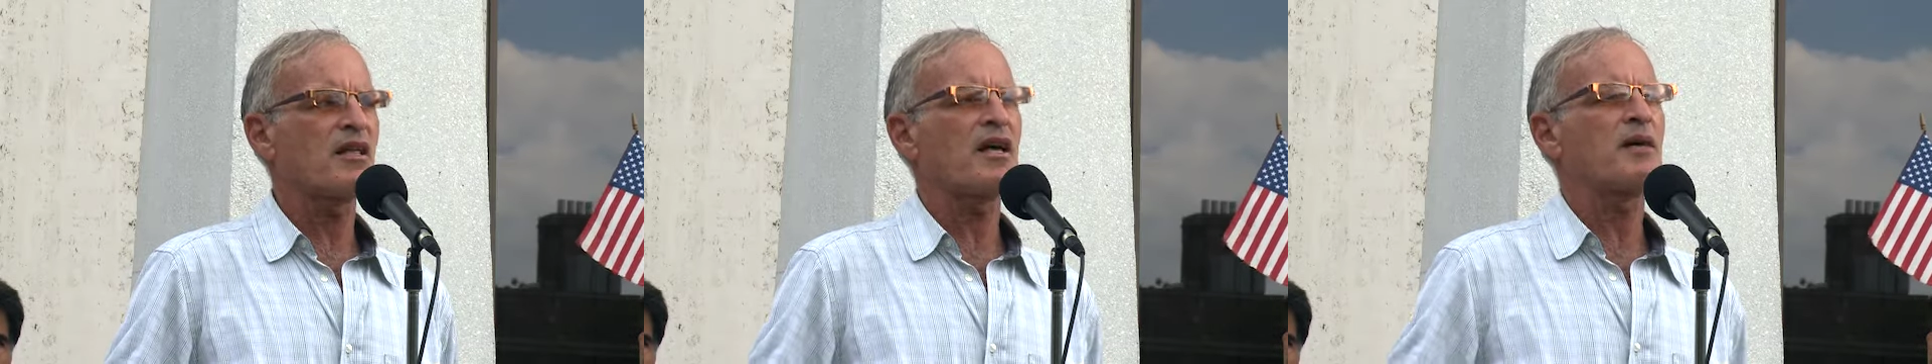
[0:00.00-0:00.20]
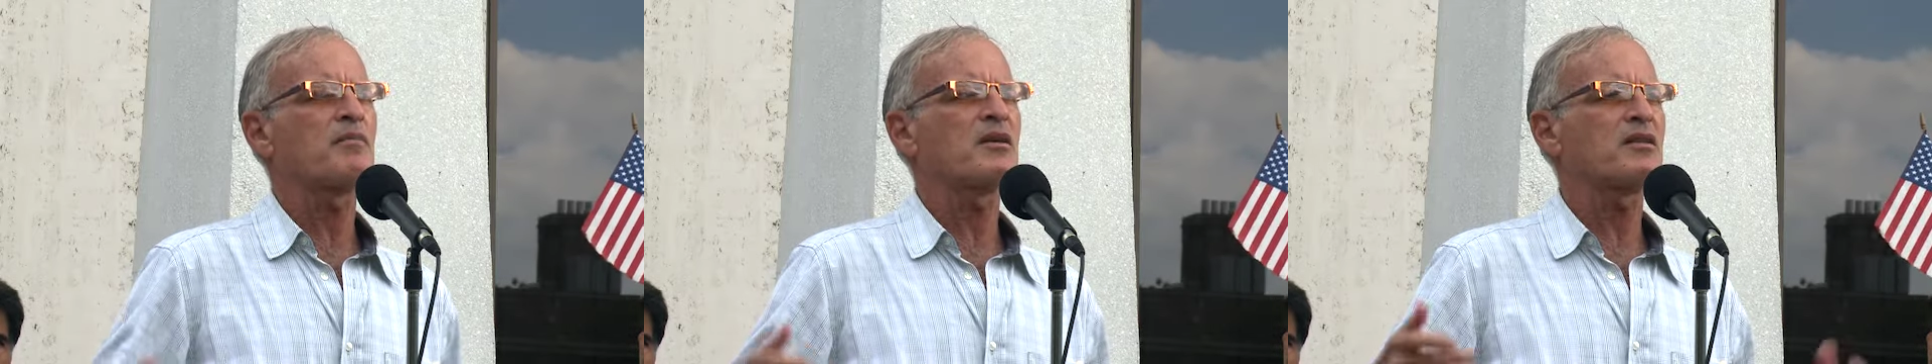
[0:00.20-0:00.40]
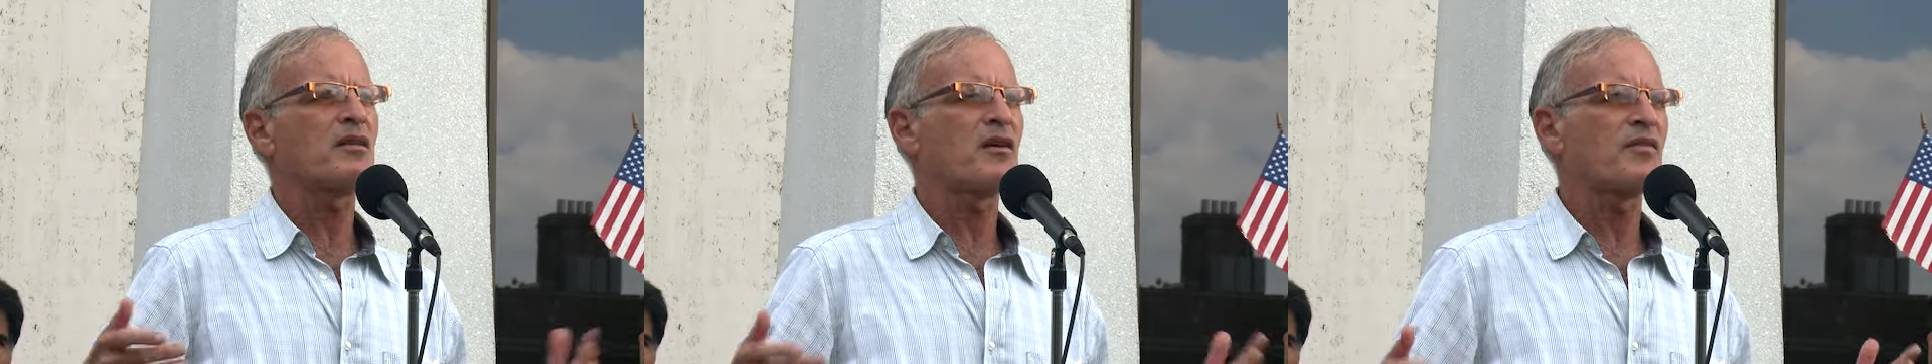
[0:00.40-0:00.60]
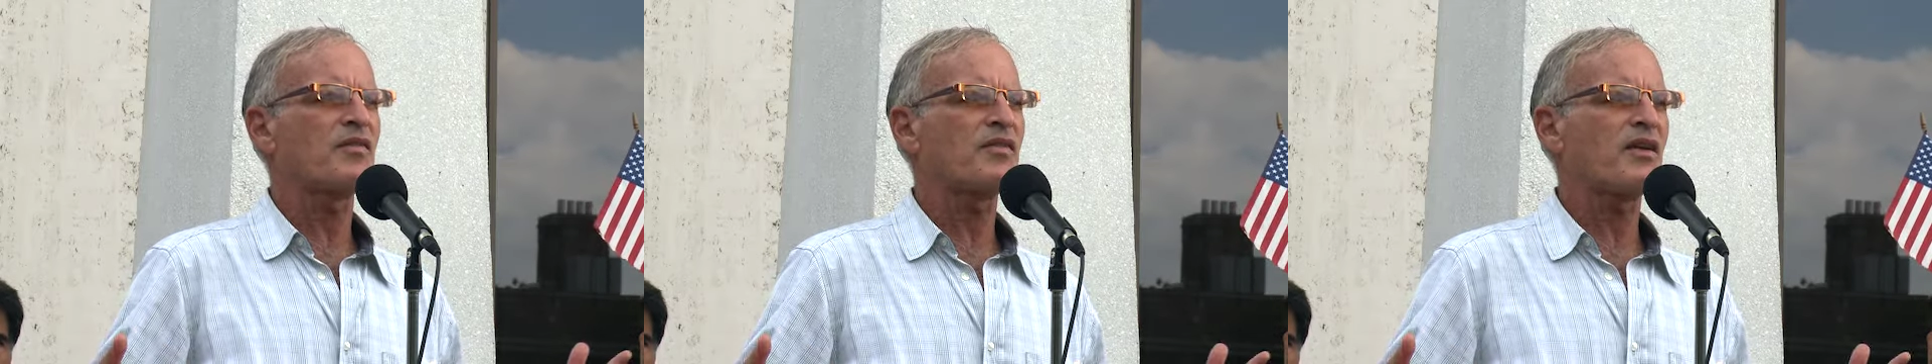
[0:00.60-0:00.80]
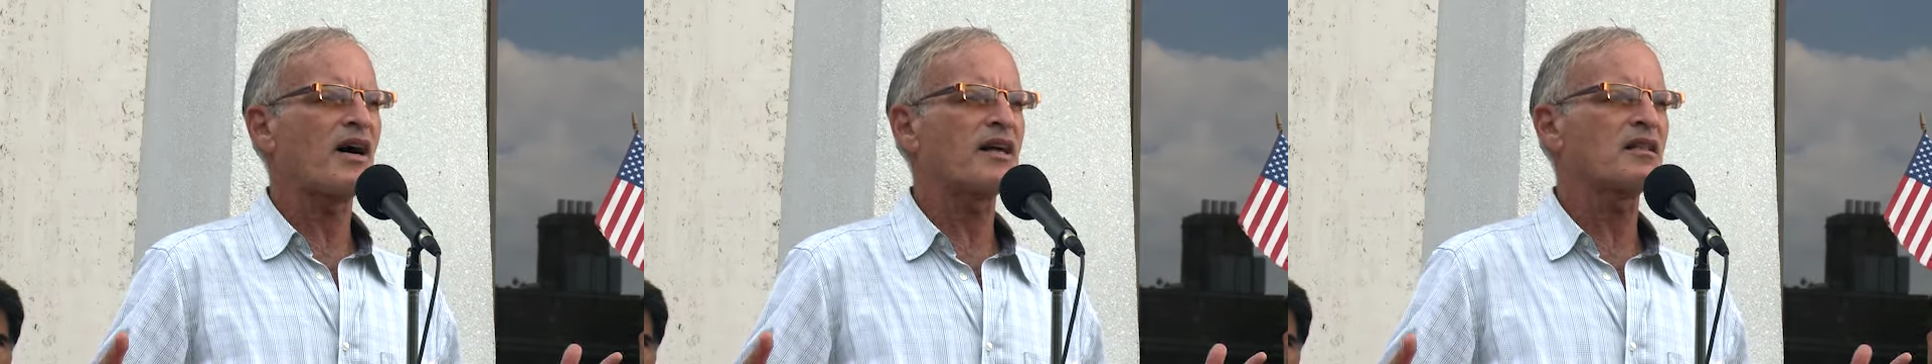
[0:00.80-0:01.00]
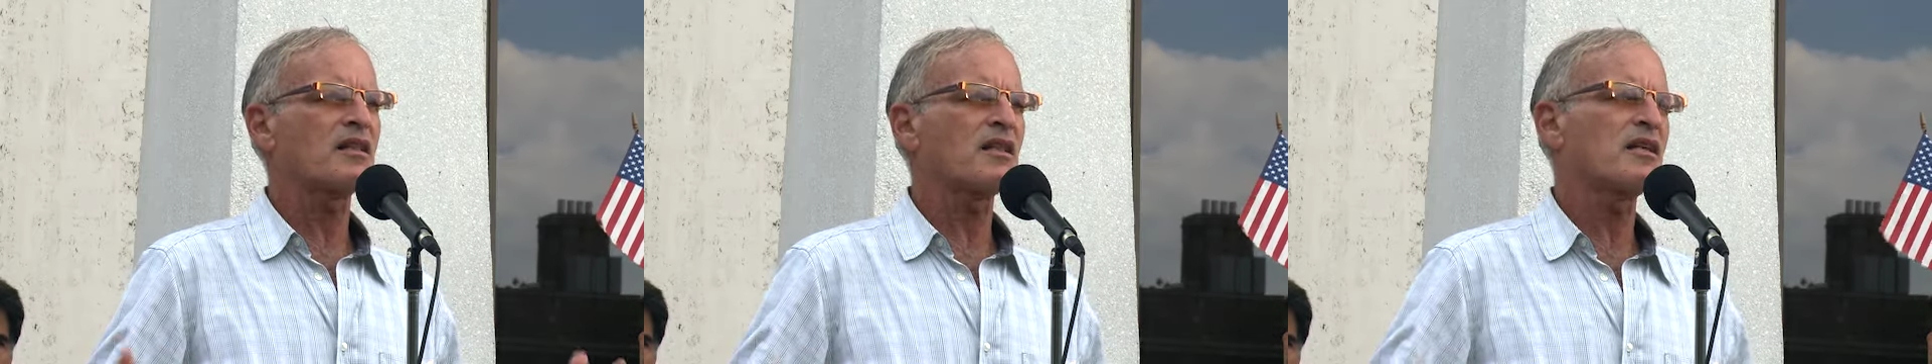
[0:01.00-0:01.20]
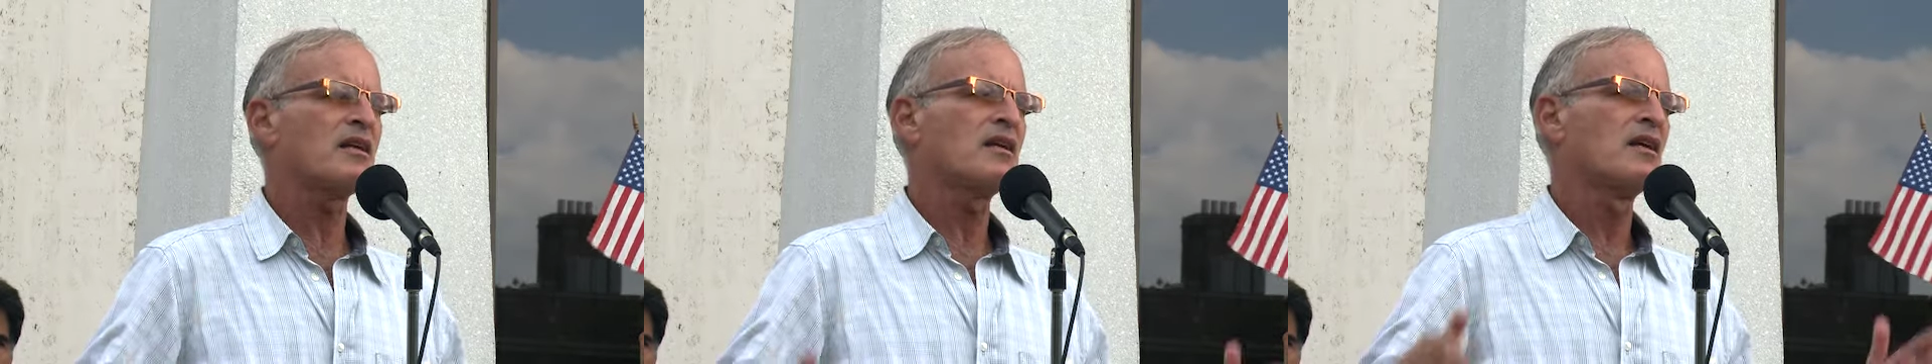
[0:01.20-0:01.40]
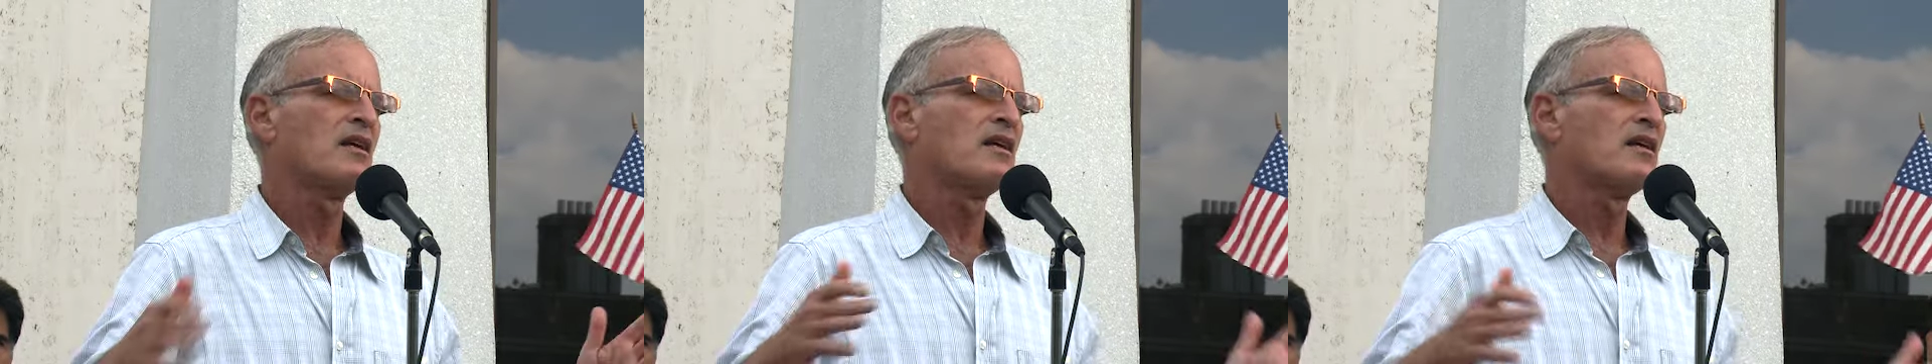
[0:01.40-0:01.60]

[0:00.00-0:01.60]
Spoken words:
them until finally